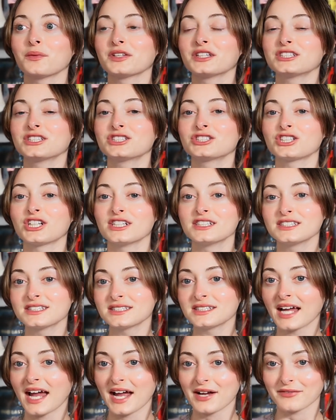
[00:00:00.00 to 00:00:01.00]
this is
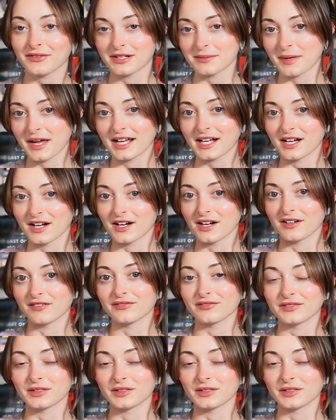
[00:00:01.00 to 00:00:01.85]
just a remake of